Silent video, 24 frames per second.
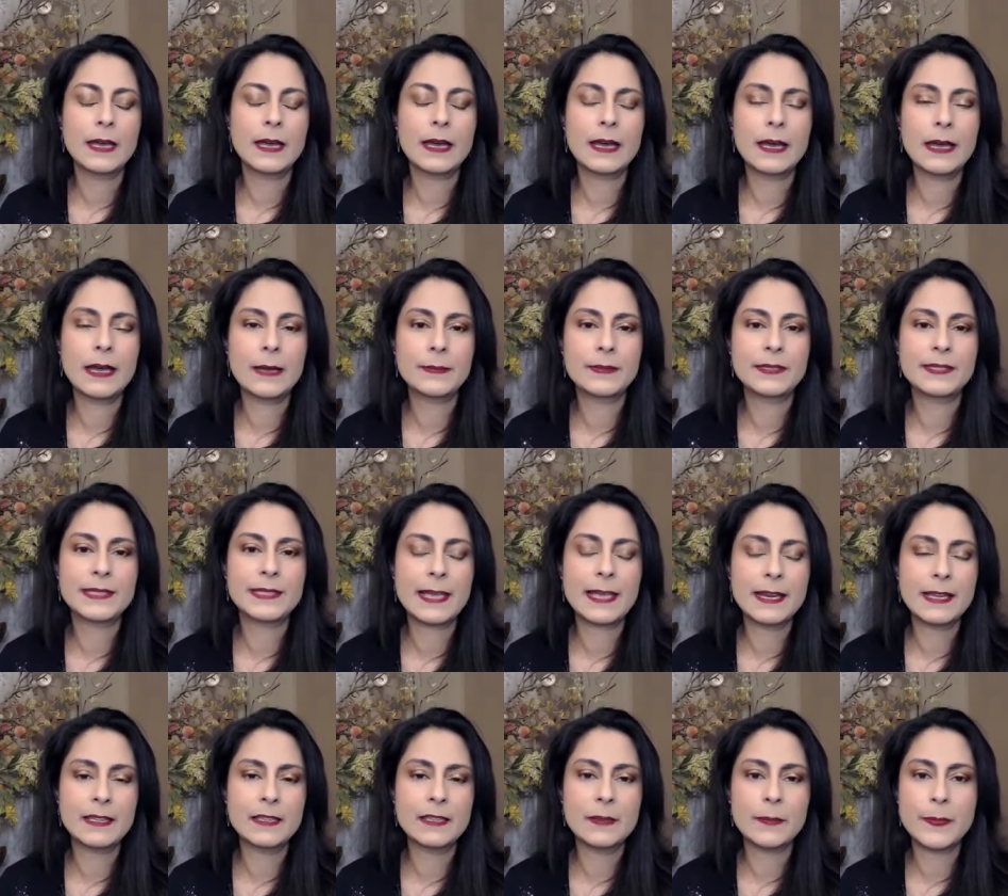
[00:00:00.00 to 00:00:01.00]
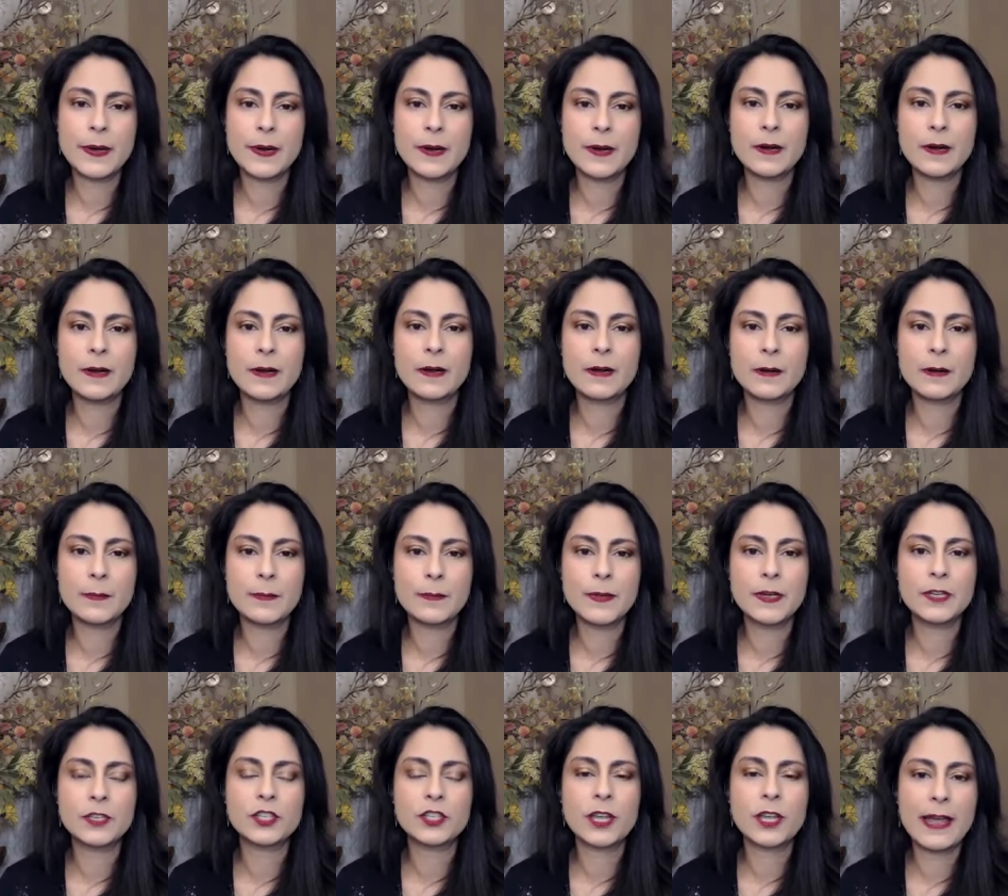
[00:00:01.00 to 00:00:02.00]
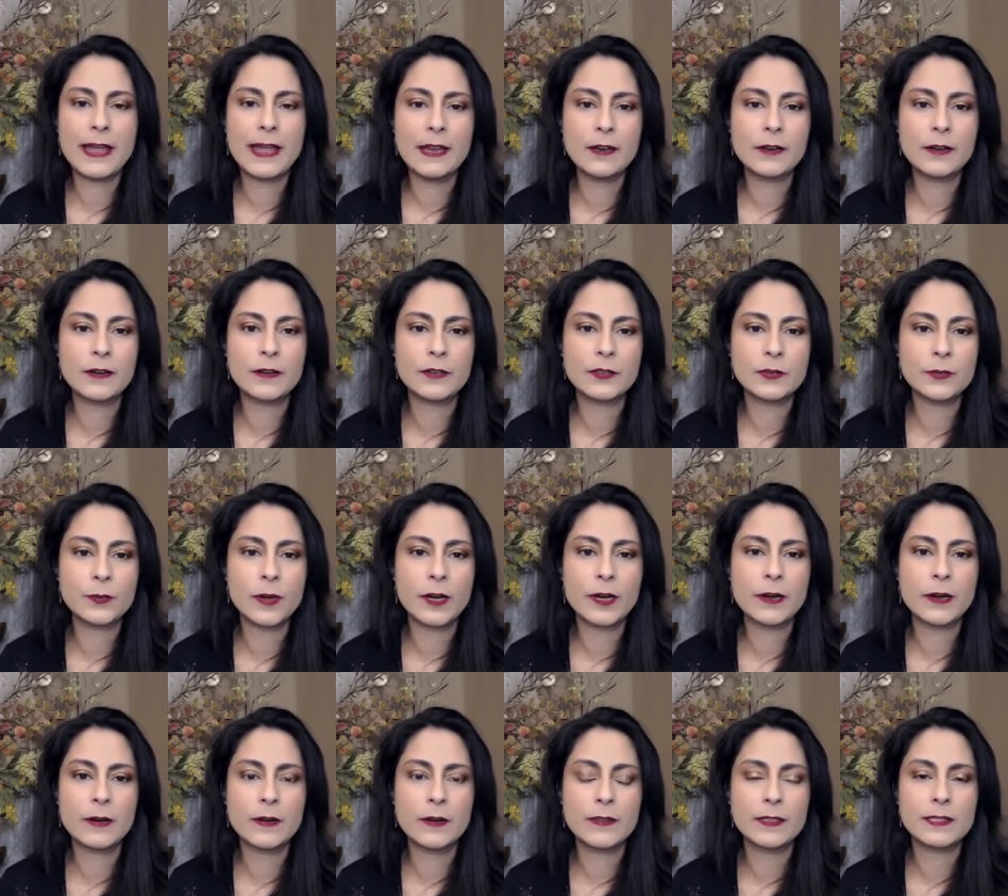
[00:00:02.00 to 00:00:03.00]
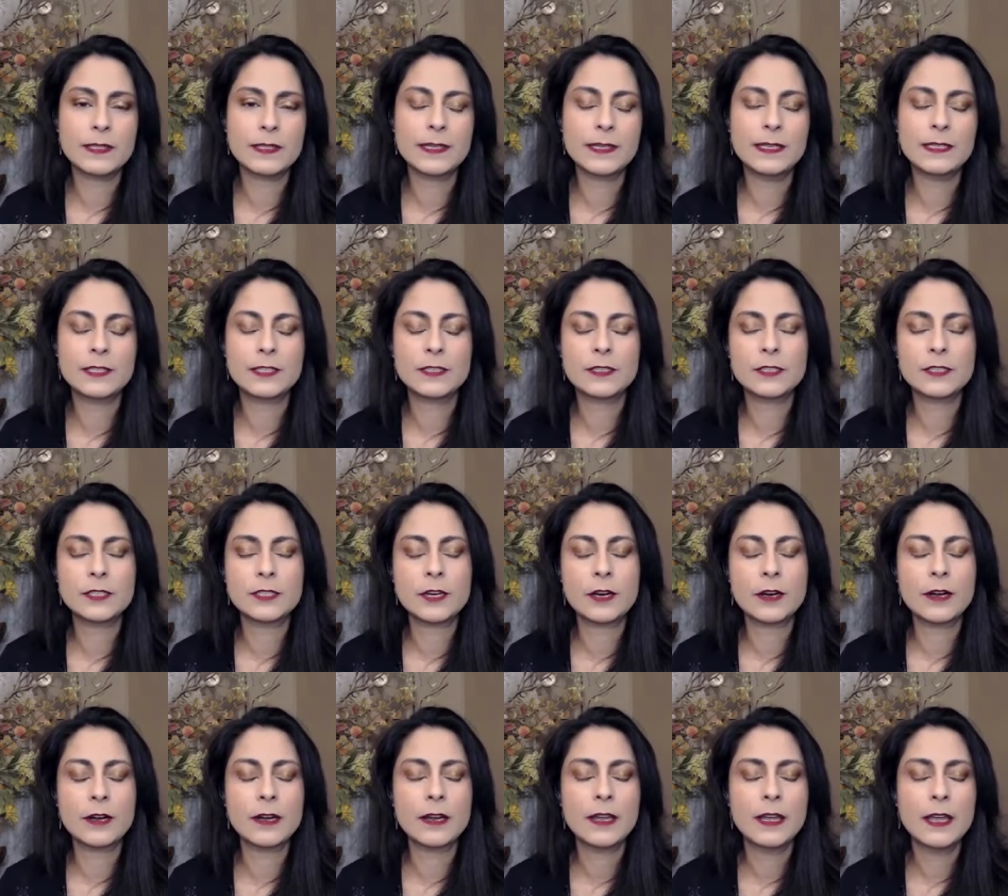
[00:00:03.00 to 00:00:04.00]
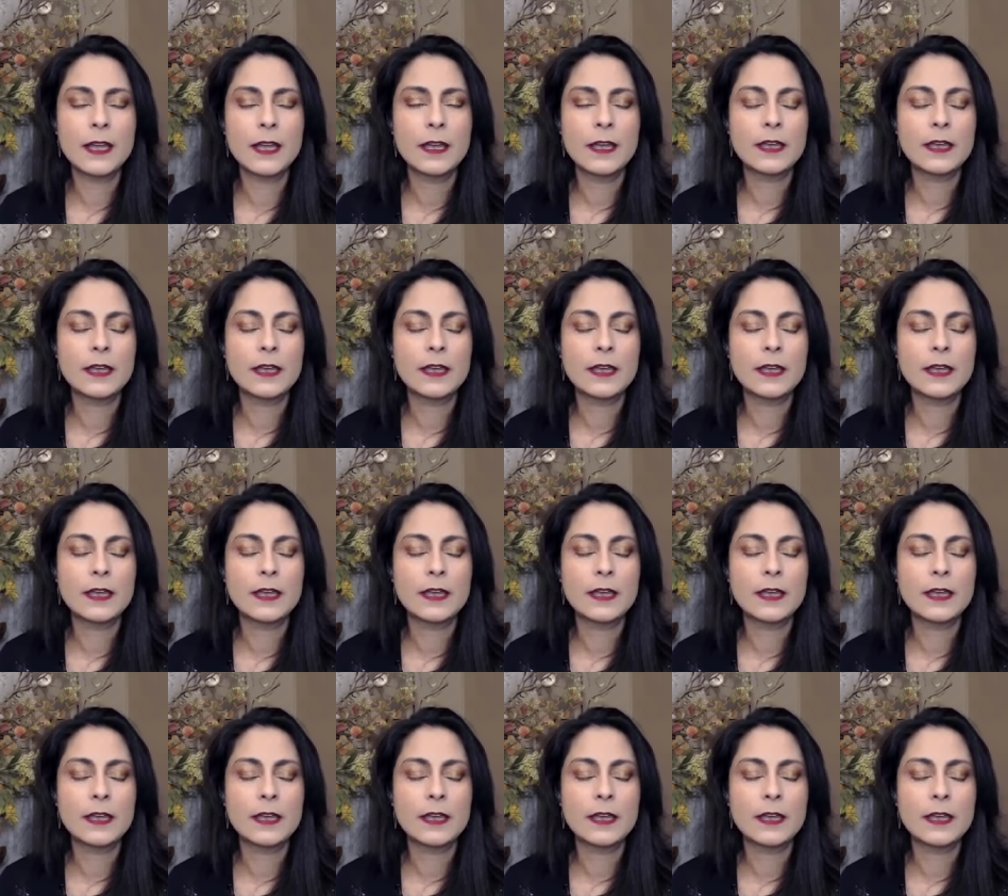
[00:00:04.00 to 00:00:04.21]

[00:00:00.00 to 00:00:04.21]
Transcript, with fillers: um, setting the bar much higher is where this needs to start.